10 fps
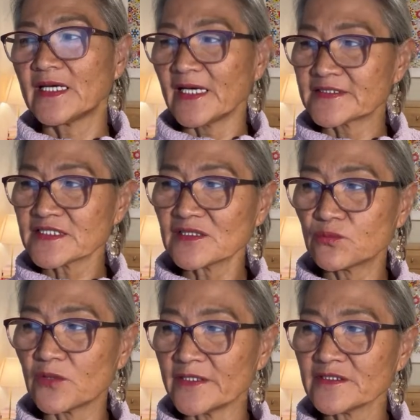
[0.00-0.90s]
I think
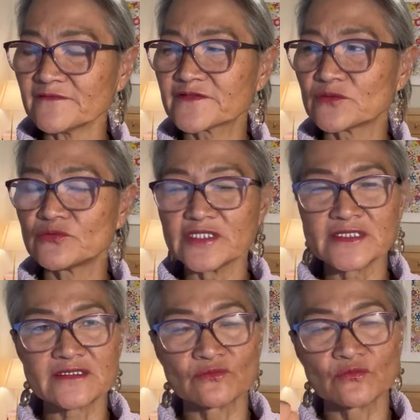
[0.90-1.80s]
one of the
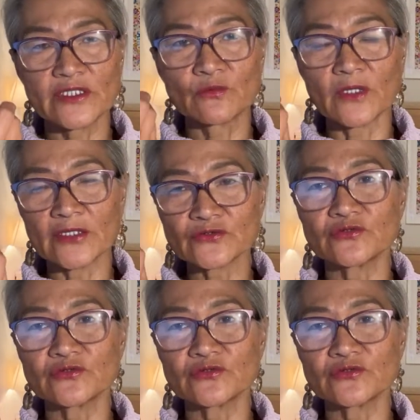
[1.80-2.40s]
reasons we want